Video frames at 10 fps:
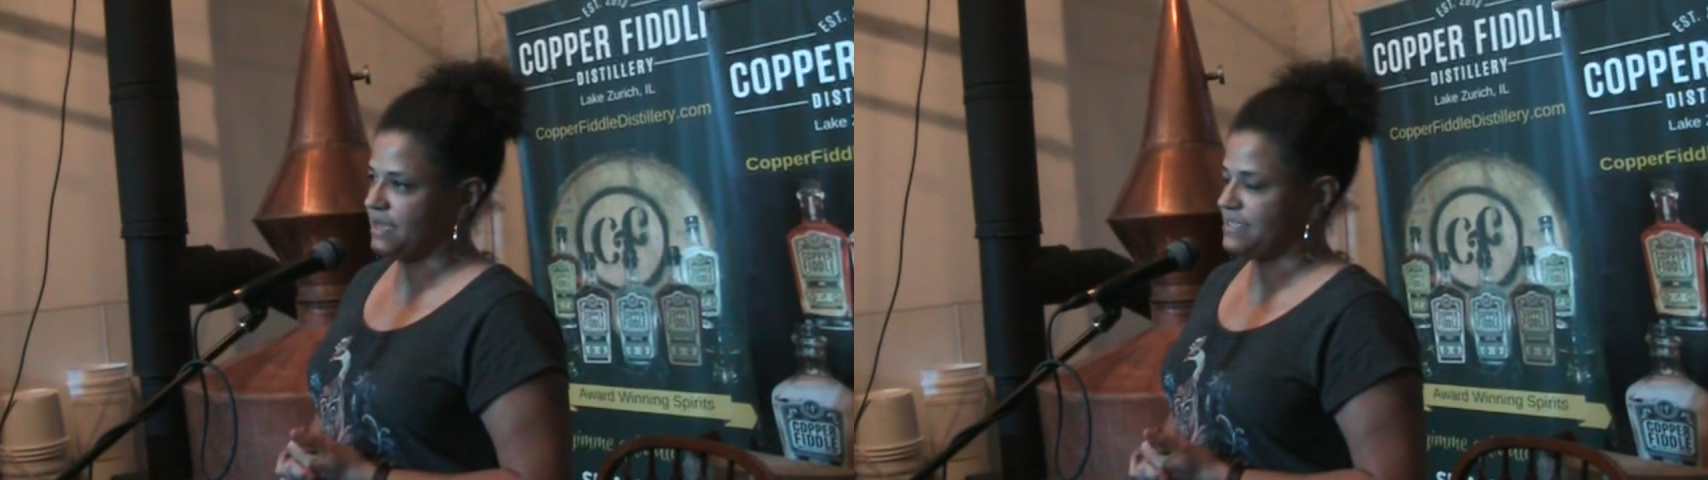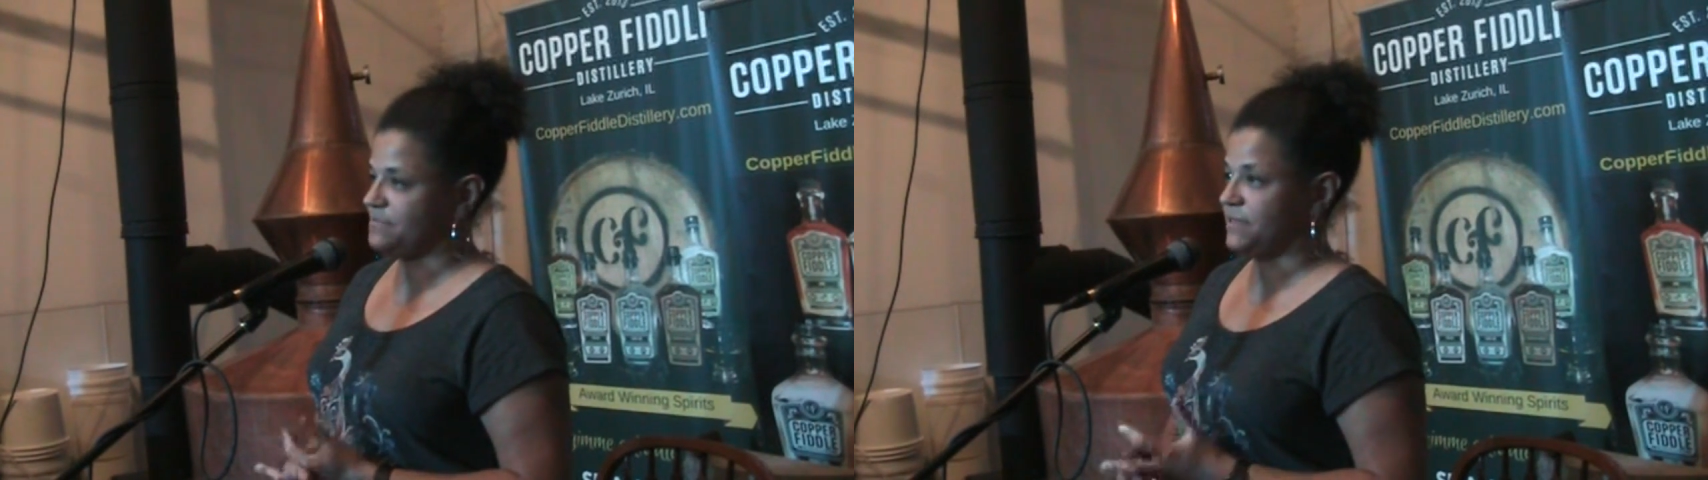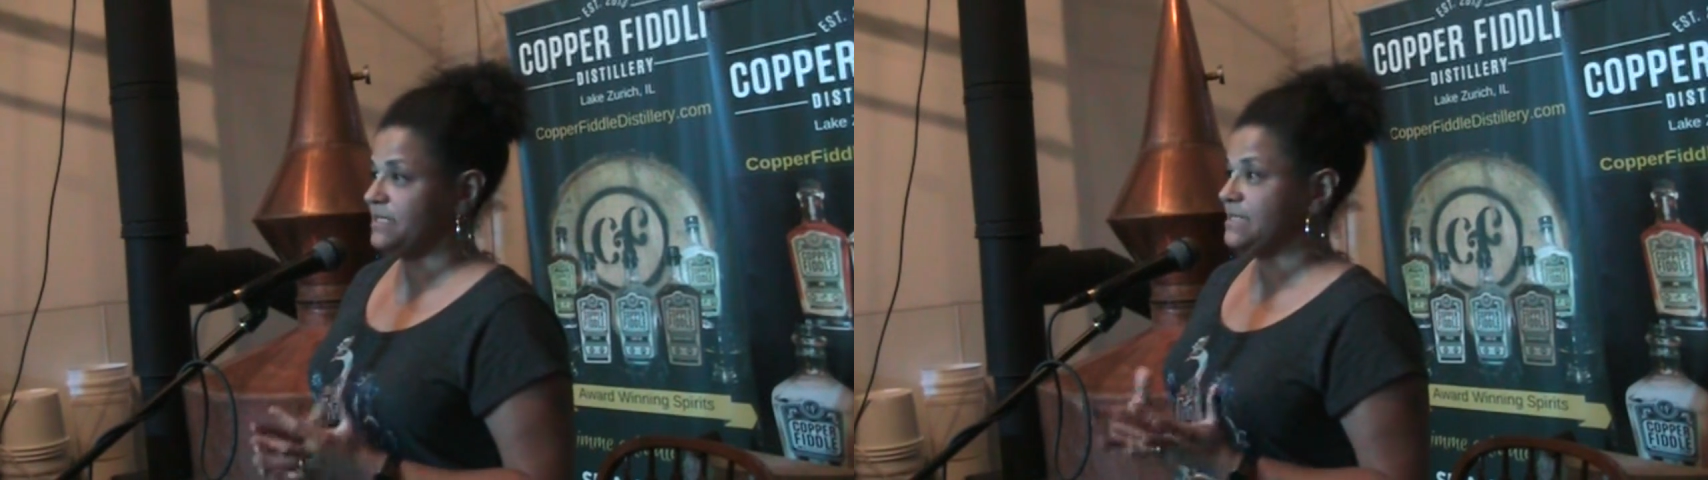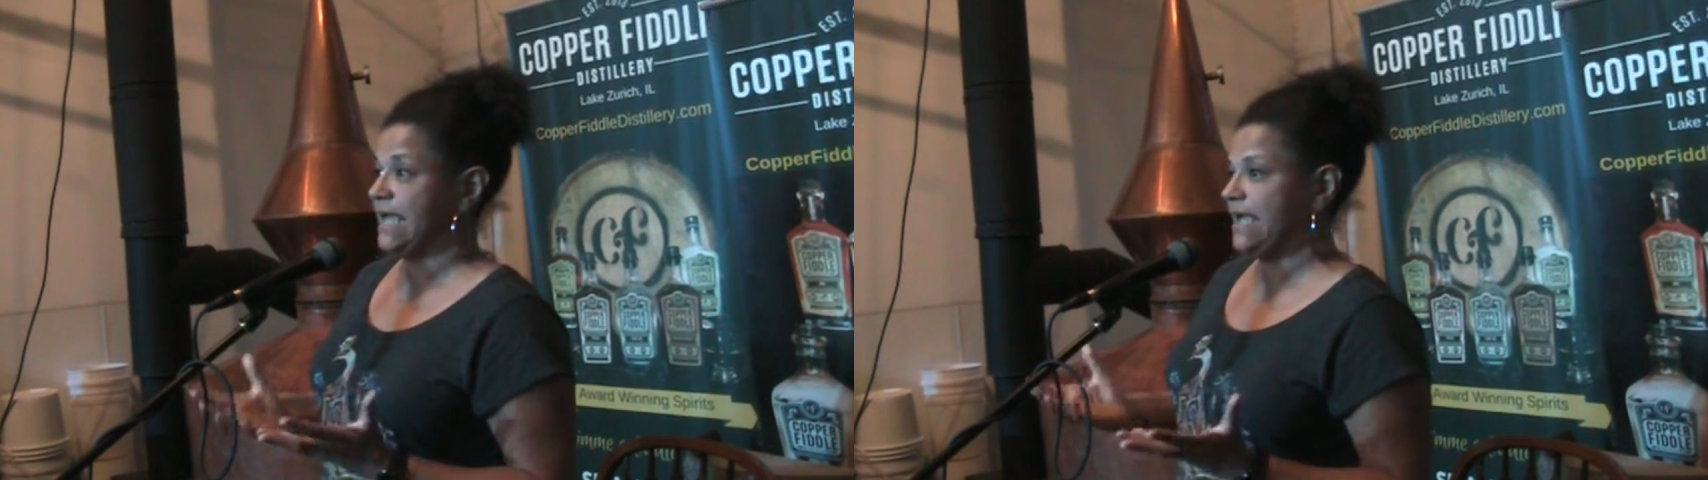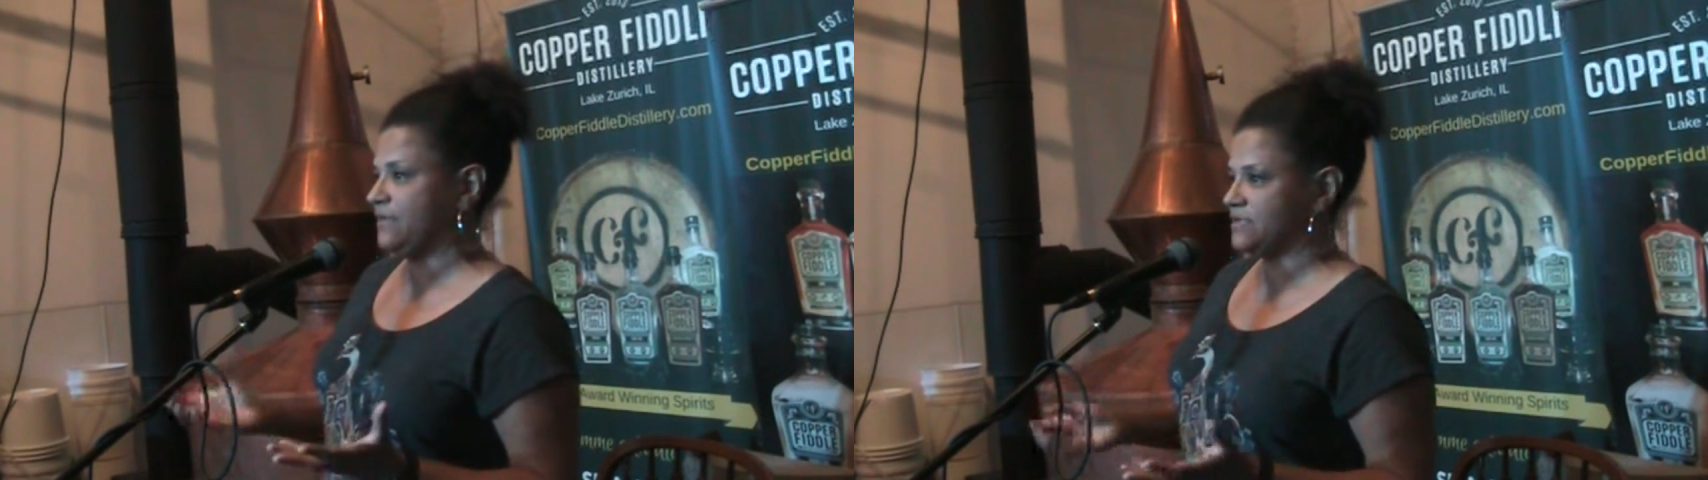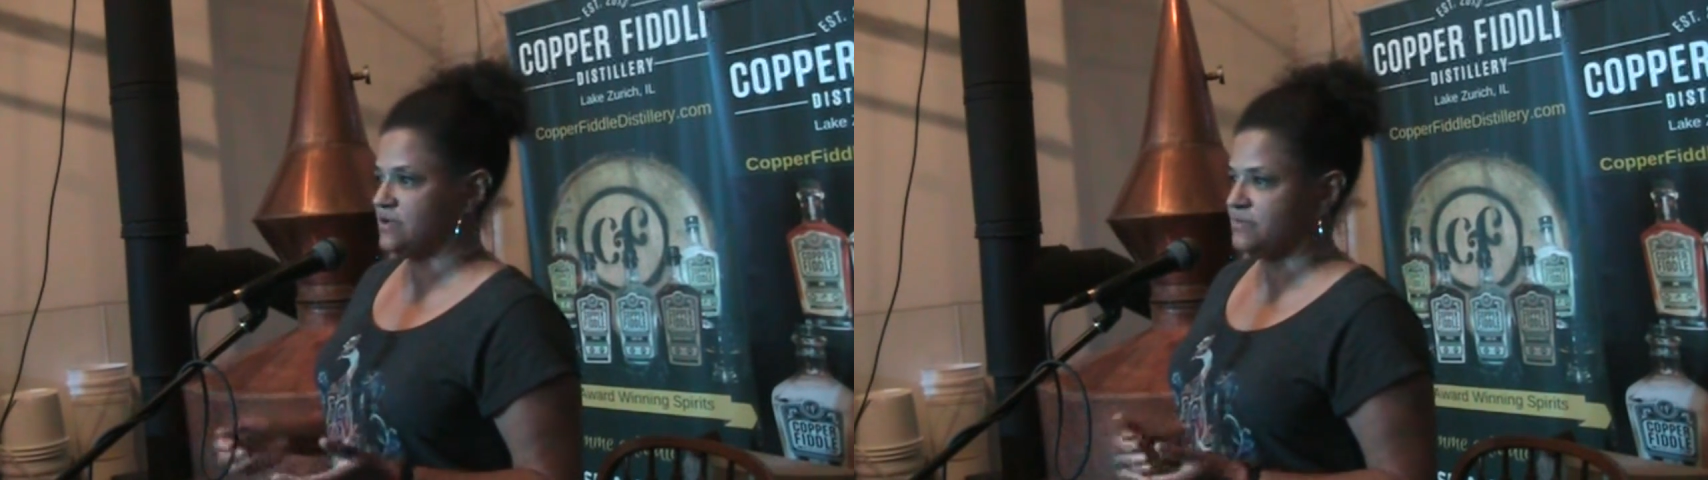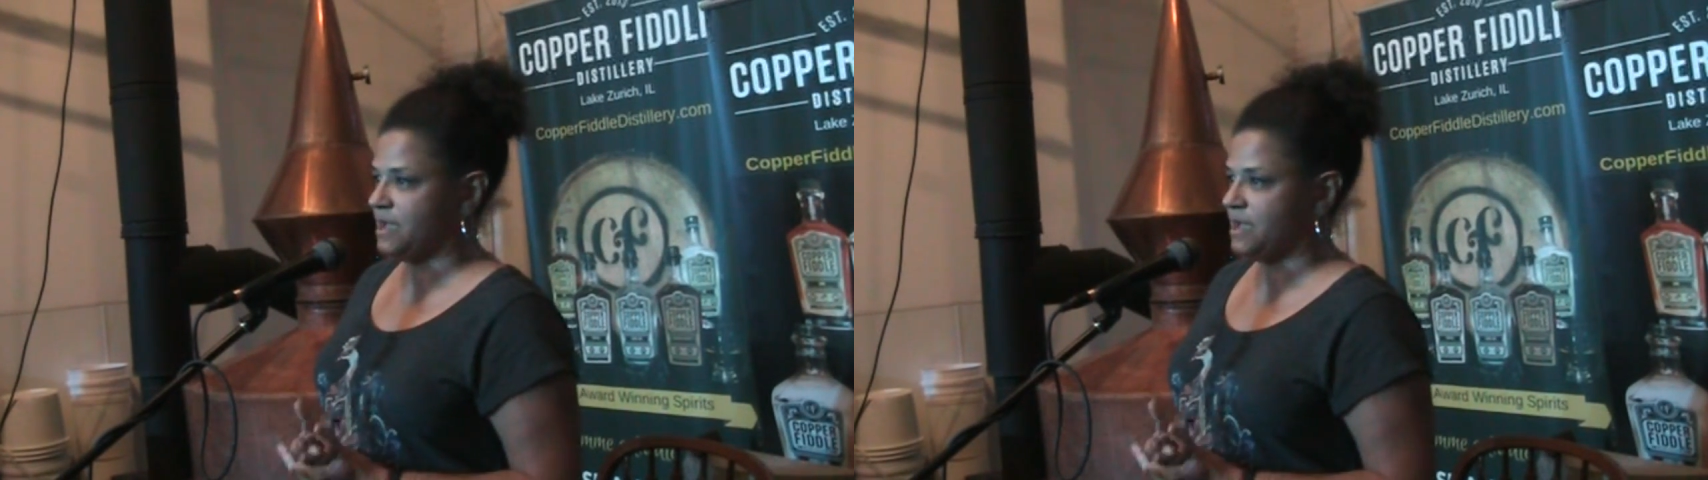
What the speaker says: hasn't been a day that's gone